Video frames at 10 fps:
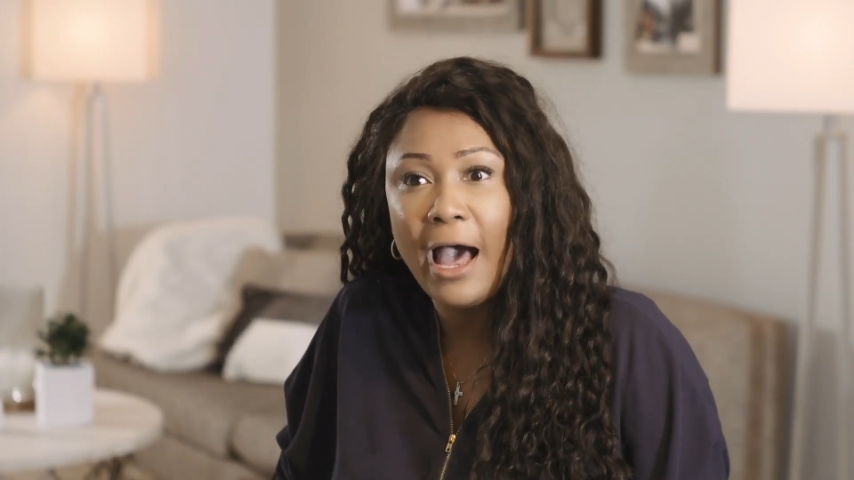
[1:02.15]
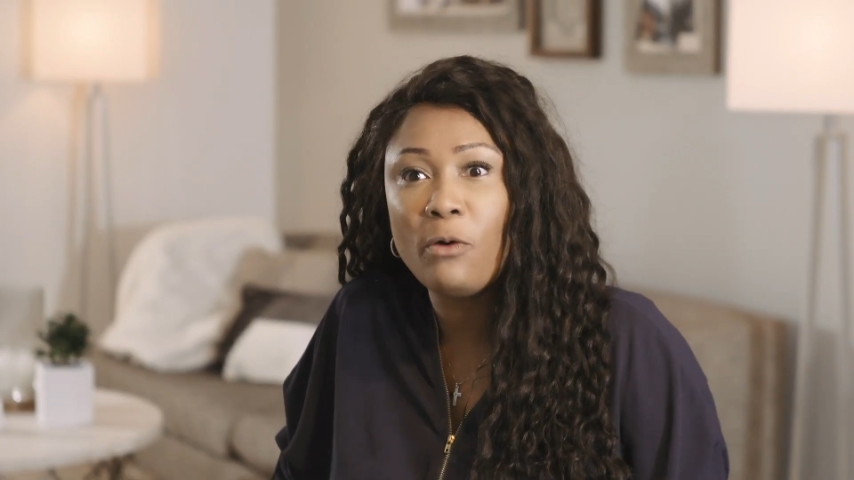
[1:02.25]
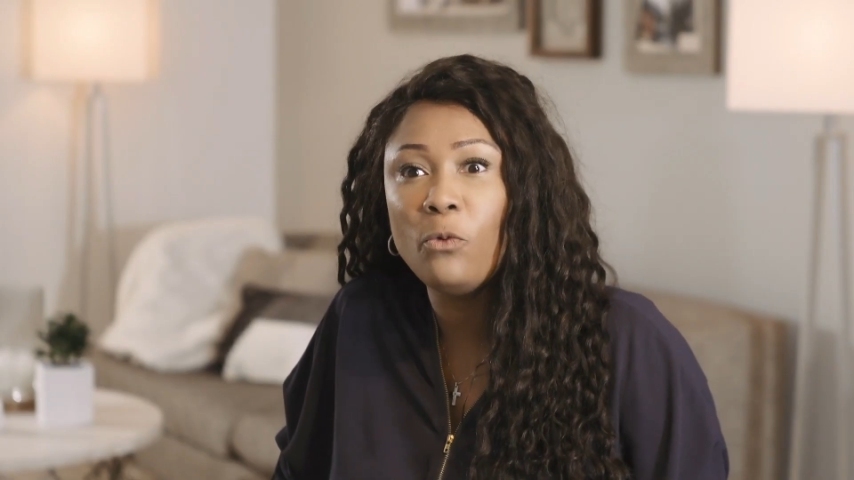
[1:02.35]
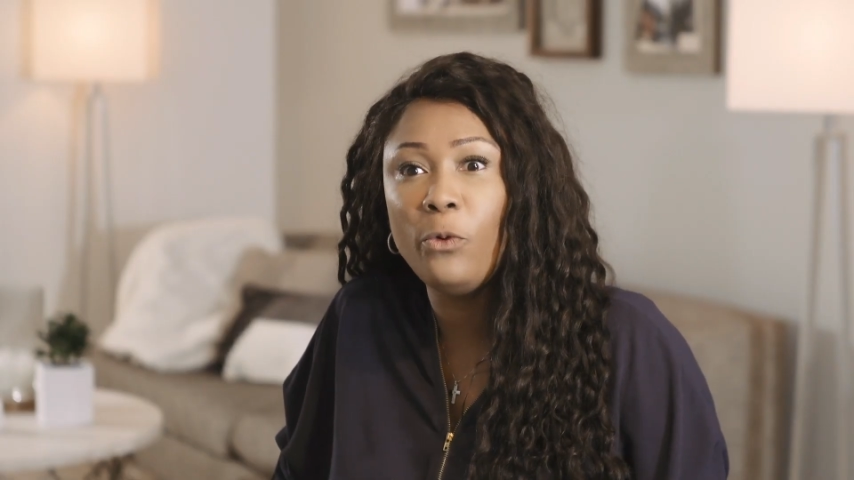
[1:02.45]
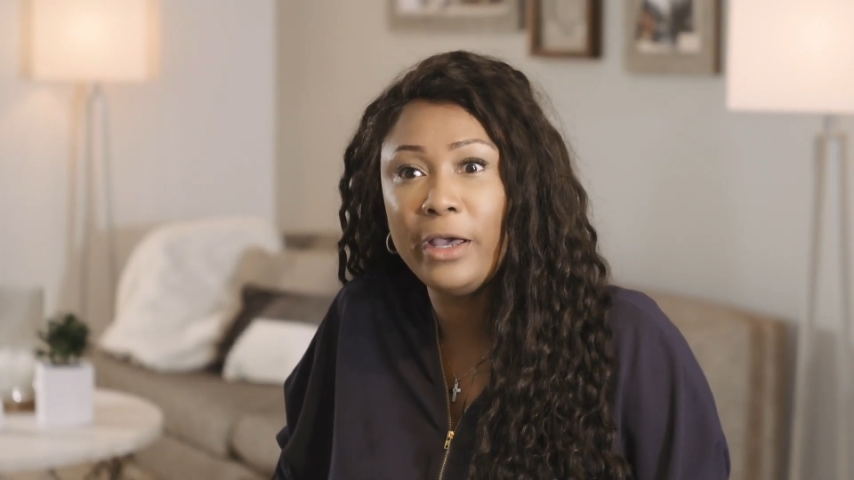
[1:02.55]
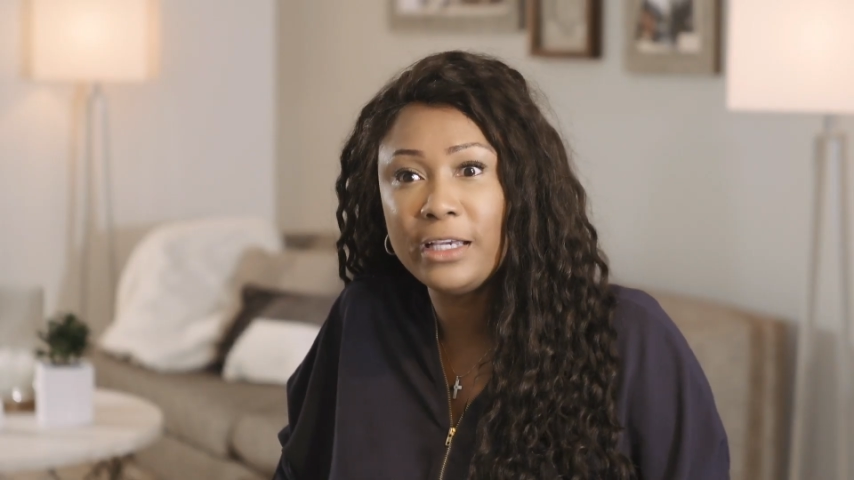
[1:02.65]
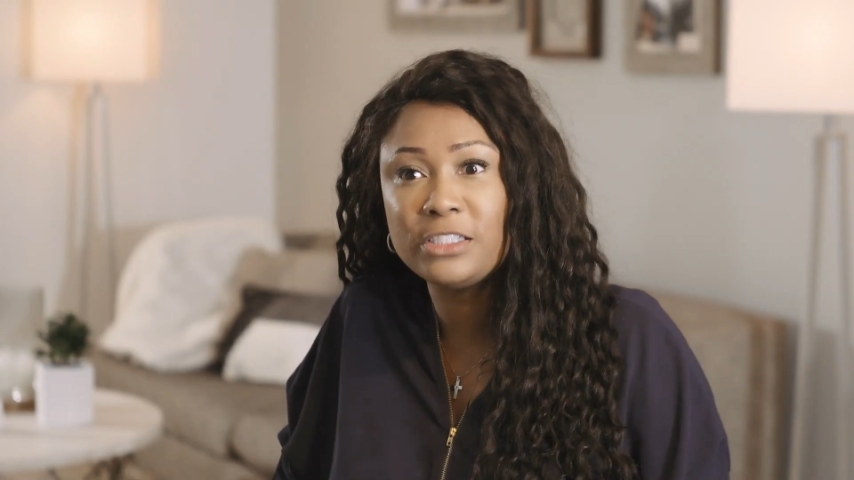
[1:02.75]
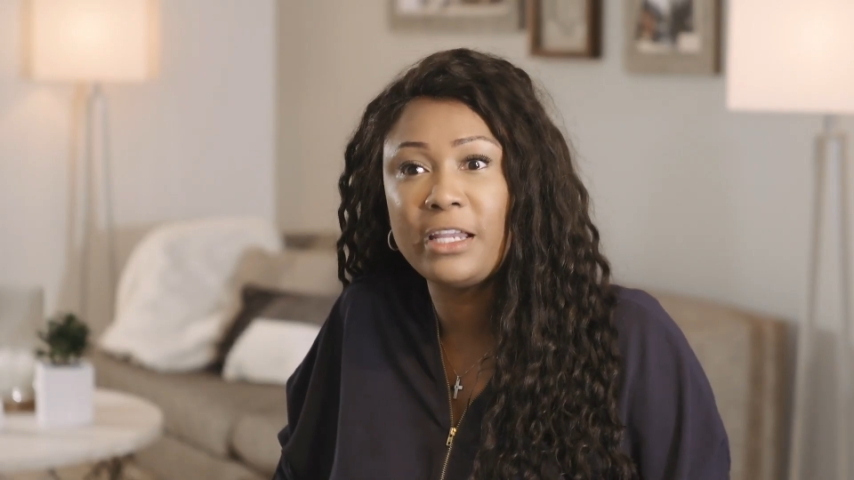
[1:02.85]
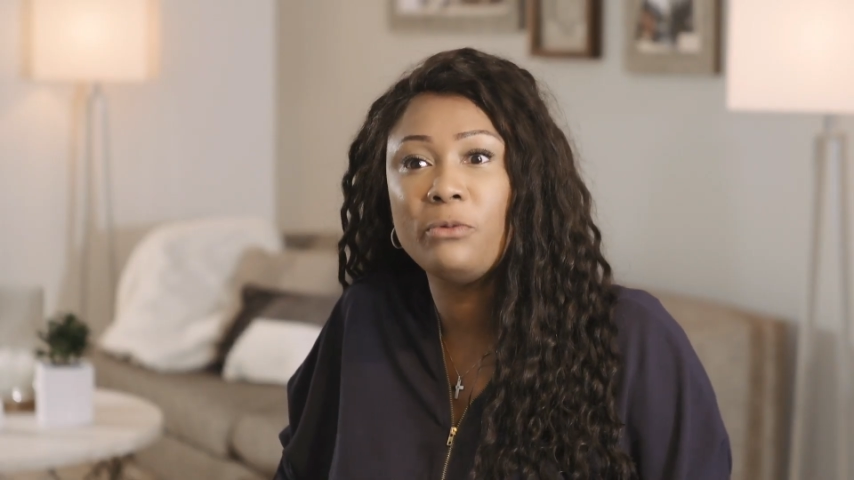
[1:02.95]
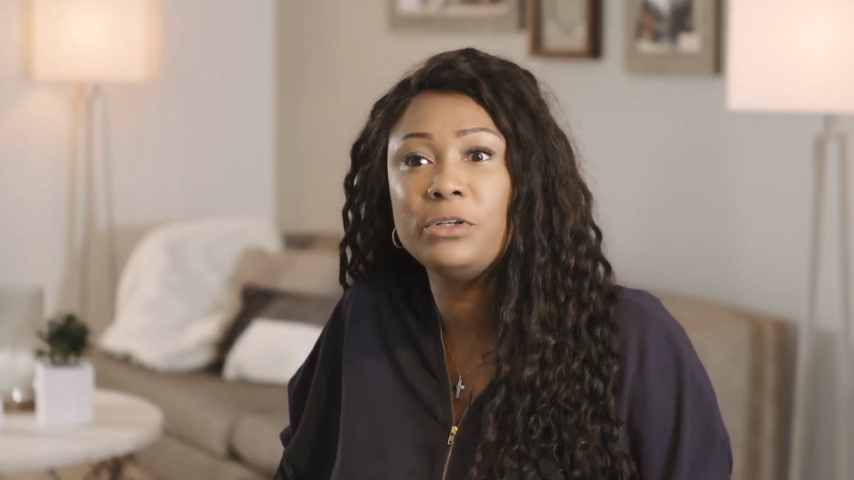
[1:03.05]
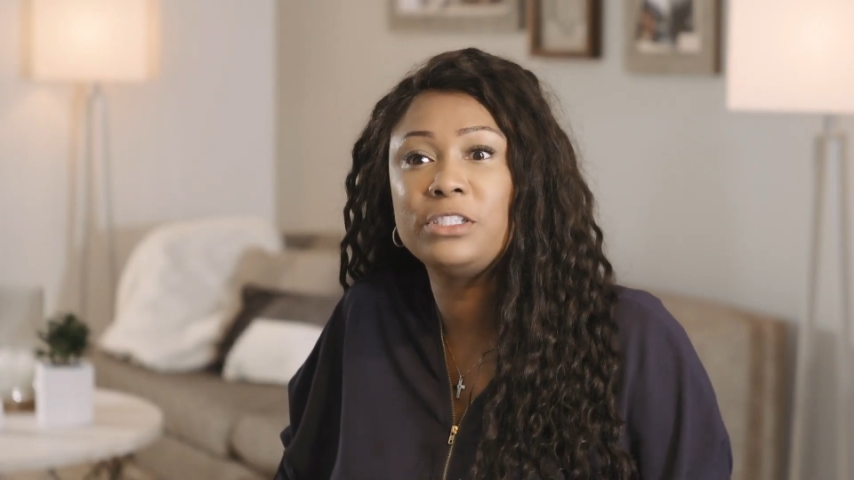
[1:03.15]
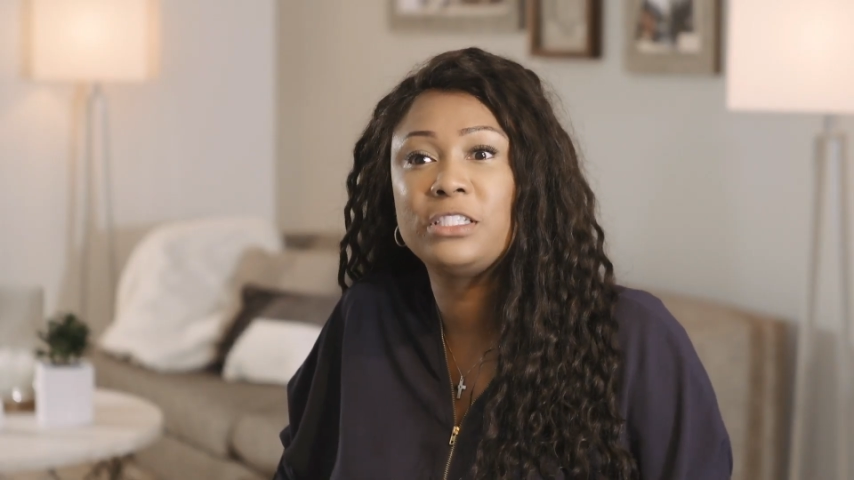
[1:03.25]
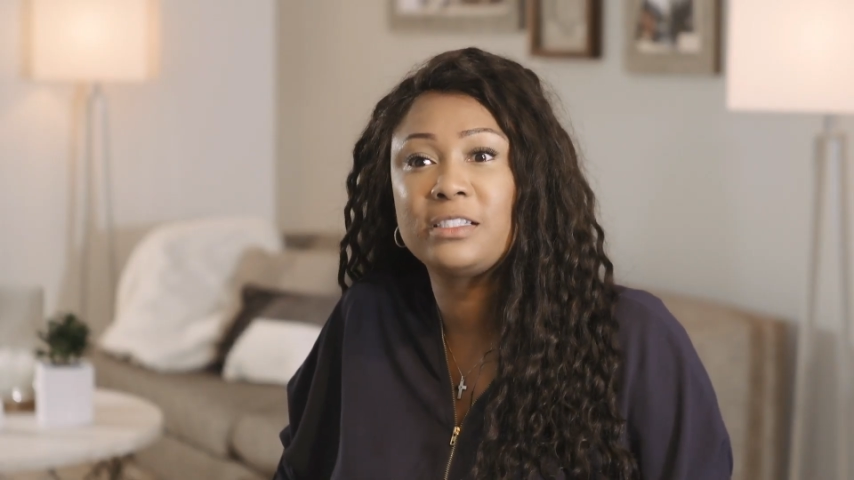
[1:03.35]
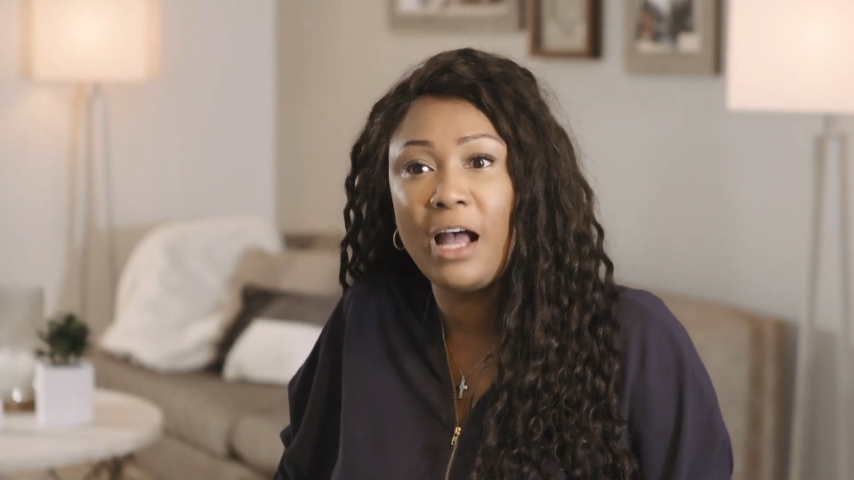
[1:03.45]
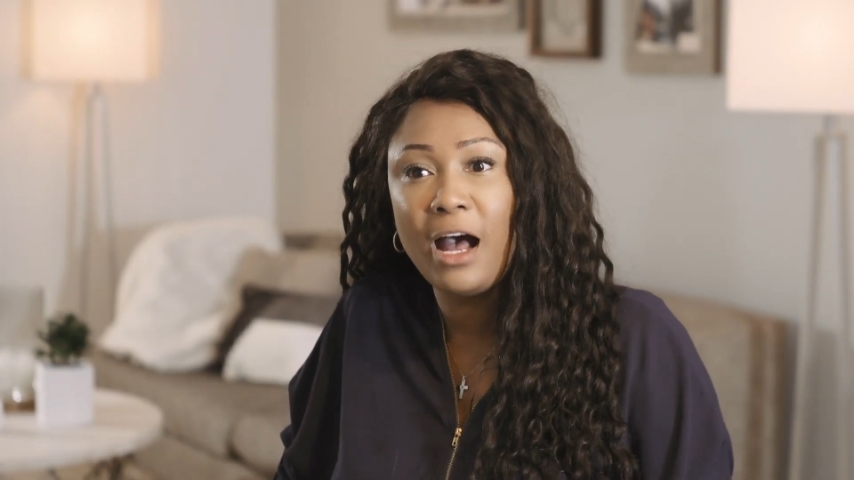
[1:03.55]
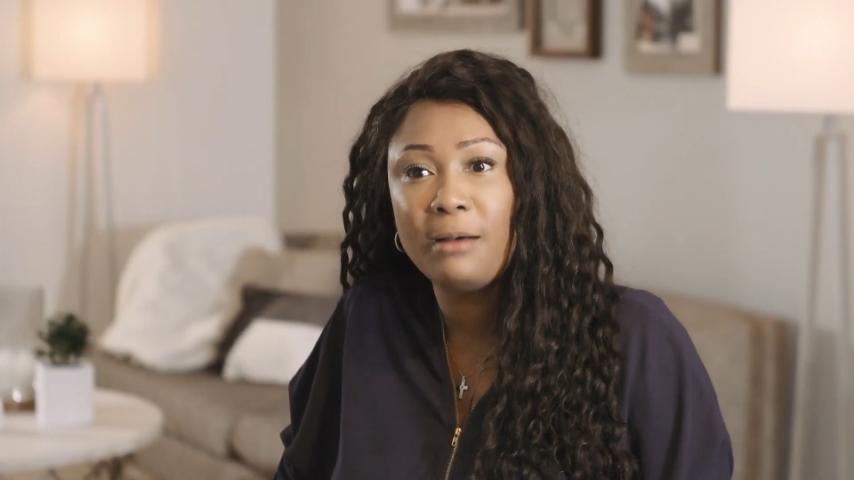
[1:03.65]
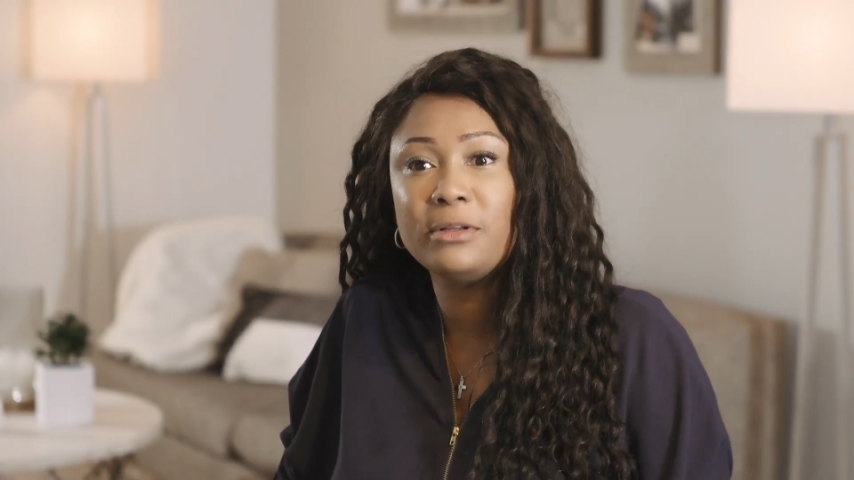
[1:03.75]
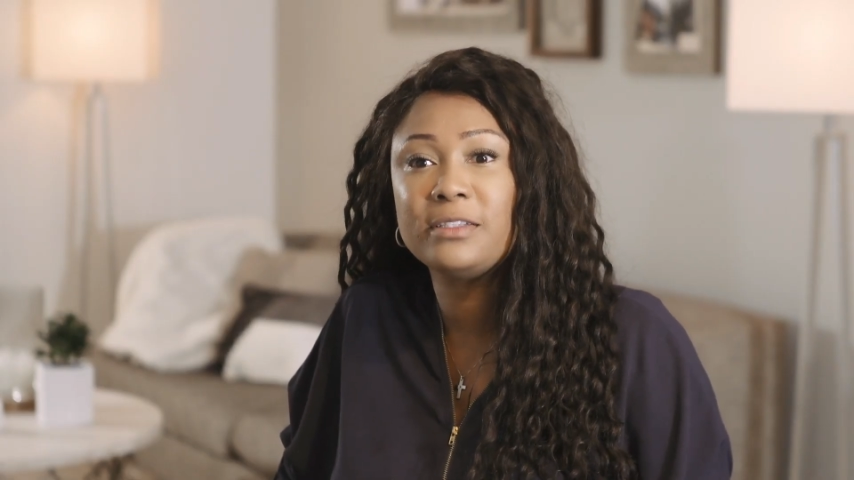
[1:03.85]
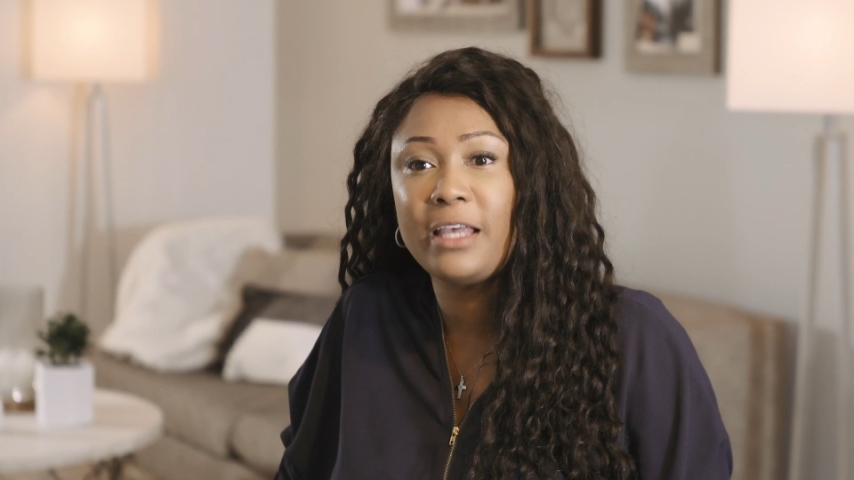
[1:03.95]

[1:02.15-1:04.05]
I wish they would stop